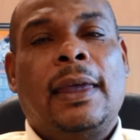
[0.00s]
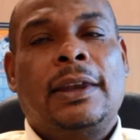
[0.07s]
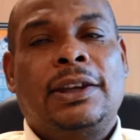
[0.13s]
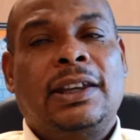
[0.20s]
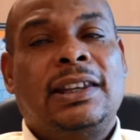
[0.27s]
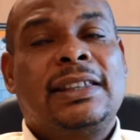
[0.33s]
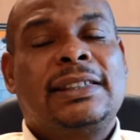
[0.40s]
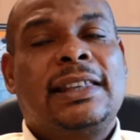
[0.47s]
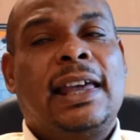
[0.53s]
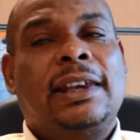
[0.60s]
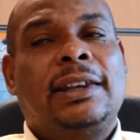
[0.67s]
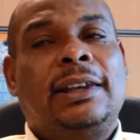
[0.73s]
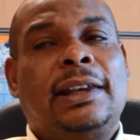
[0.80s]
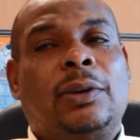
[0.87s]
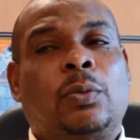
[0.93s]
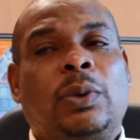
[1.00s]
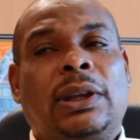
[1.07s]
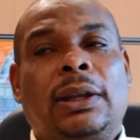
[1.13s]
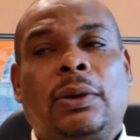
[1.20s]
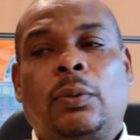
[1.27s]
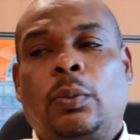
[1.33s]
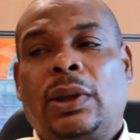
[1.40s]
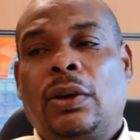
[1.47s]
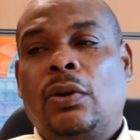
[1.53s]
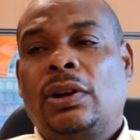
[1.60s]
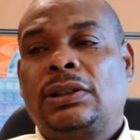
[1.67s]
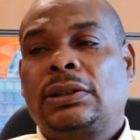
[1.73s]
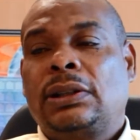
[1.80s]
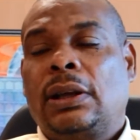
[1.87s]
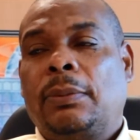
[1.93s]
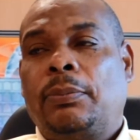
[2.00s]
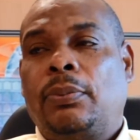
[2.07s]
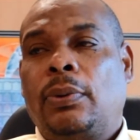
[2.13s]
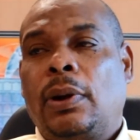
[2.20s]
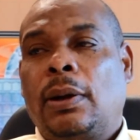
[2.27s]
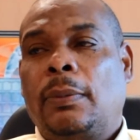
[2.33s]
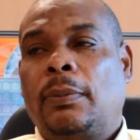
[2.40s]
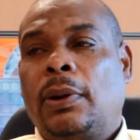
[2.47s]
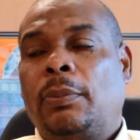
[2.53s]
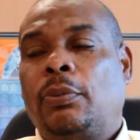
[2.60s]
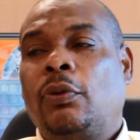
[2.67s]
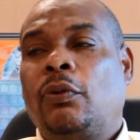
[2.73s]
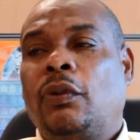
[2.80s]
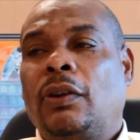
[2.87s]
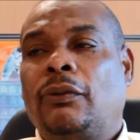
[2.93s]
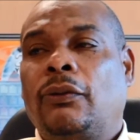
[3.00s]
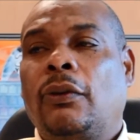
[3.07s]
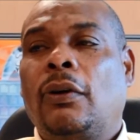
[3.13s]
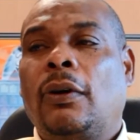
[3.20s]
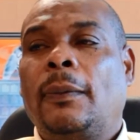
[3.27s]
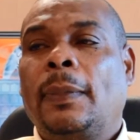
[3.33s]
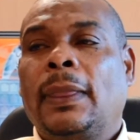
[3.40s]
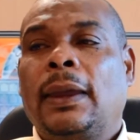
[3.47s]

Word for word: The other standard that we got approval for